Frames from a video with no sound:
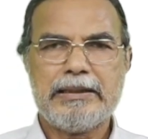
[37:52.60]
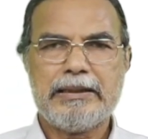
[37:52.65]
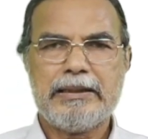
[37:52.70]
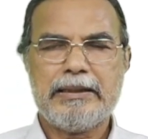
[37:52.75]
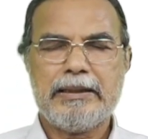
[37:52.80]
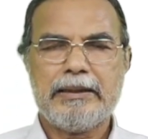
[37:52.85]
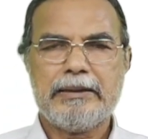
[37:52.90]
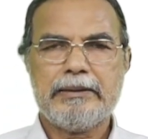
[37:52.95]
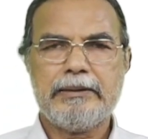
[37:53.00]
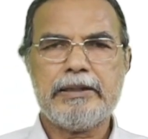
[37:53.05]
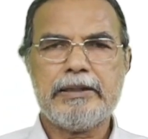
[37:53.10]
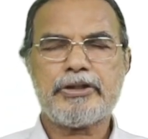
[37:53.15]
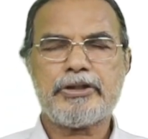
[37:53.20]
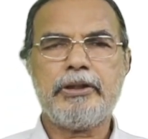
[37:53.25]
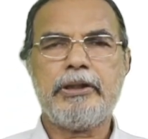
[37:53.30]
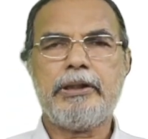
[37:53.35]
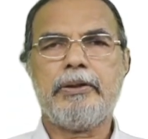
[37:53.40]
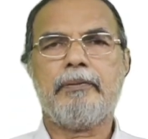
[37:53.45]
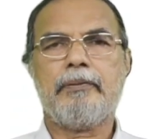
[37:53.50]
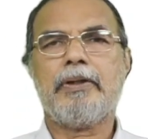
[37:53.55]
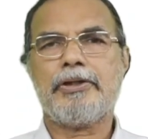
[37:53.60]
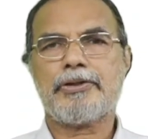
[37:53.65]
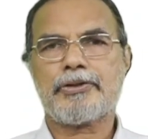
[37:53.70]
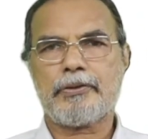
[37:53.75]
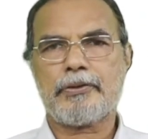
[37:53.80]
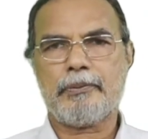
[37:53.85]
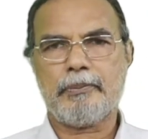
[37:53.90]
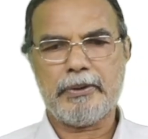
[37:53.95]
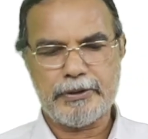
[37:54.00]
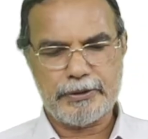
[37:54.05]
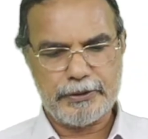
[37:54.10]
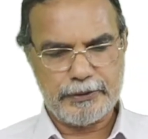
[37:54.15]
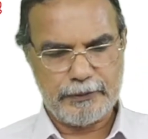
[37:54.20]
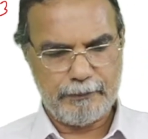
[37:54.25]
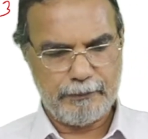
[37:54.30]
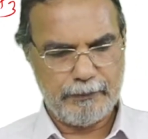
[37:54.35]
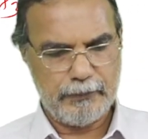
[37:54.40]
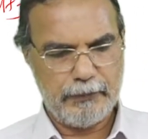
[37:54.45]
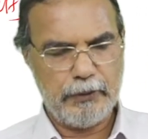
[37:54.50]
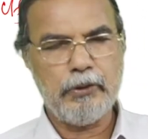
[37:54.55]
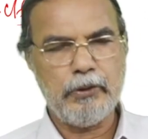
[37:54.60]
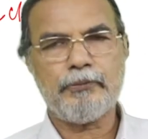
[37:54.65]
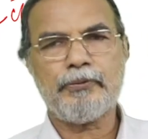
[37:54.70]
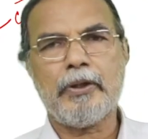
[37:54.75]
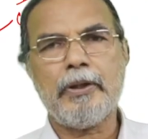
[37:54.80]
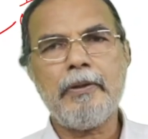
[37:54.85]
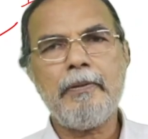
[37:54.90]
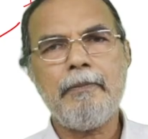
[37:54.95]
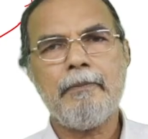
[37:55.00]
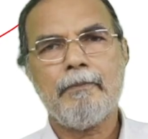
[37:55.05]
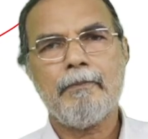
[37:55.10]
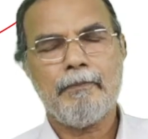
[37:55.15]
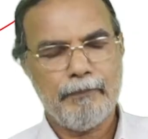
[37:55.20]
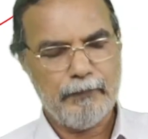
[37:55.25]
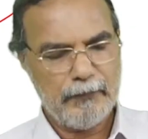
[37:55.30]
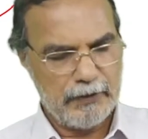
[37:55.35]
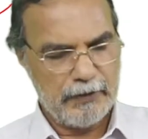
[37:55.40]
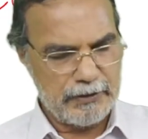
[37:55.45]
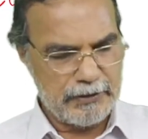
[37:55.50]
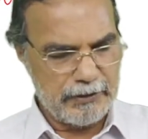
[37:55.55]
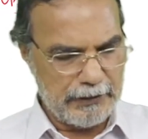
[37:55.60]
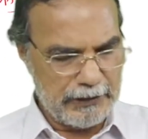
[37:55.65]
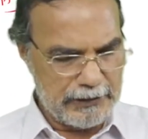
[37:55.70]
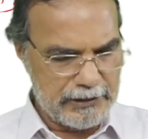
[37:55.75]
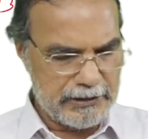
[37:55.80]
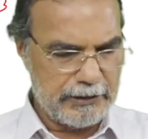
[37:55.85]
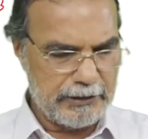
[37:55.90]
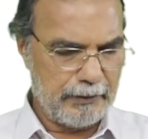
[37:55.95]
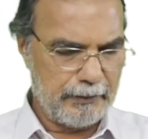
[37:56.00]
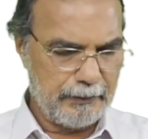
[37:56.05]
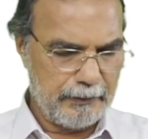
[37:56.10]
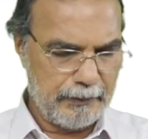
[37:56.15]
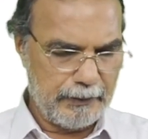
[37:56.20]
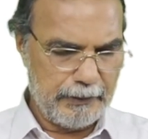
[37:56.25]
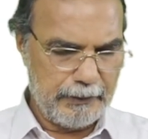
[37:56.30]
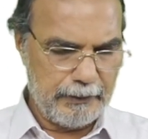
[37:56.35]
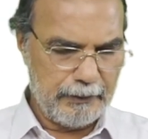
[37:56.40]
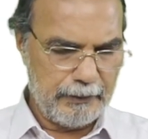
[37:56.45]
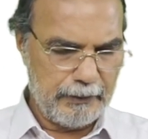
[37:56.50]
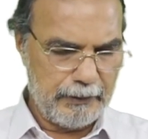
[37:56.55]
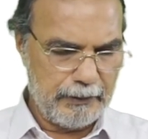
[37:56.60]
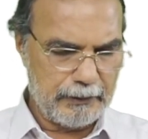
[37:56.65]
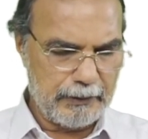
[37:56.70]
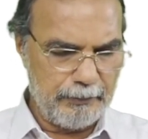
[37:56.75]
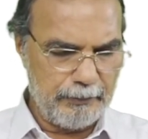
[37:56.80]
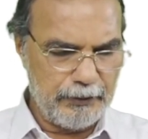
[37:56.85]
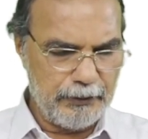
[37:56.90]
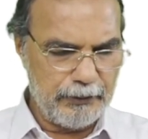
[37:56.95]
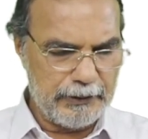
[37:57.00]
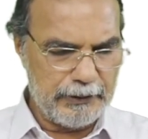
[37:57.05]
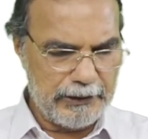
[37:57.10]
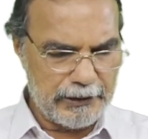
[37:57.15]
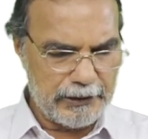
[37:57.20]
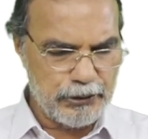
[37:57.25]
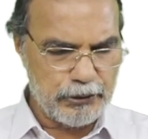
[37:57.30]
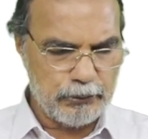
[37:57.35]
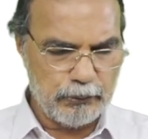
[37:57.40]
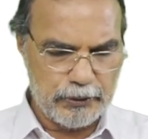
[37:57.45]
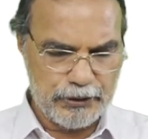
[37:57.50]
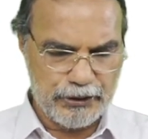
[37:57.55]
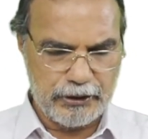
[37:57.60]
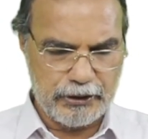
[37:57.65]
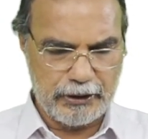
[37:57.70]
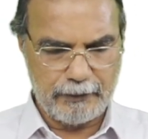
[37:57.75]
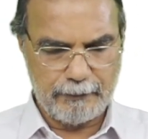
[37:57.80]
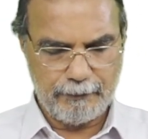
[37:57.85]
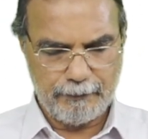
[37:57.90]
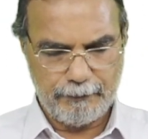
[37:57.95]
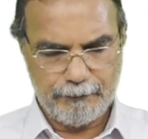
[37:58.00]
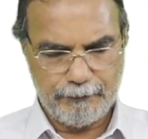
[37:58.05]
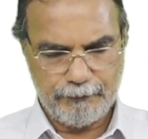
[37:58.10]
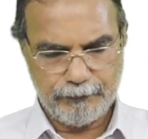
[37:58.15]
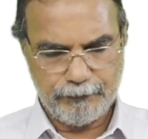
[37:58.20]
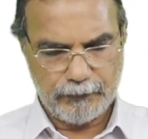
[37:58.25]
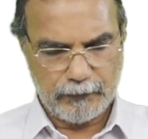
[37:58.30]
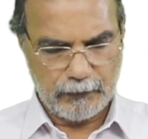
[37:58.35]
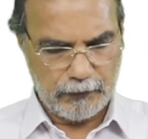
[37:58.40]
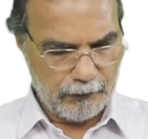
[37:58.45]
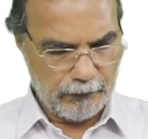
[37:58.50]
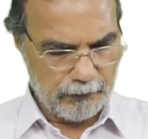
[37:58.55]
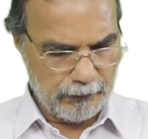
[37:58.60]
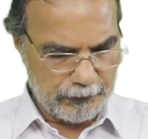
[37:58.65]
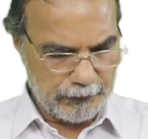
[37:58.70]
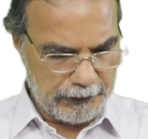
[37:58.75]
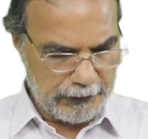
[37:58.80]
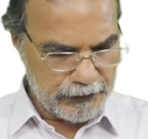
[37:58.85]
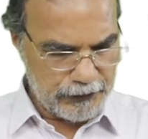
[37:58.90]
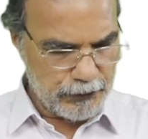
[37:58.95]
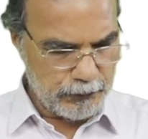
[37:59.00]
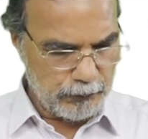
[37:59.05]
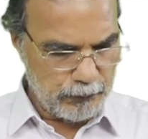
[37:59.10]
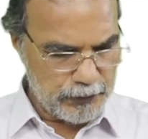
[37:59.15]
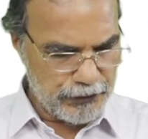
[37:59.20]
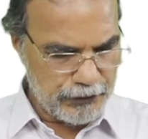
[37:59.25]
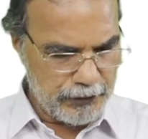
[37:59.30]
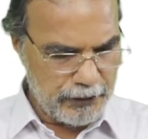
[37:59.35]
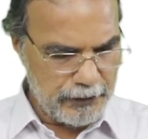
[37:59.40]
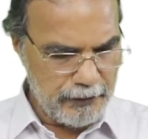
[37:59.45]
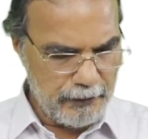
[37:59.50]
the stereoisomers. Do you follow? So that's coming to the next question. Okay, next question.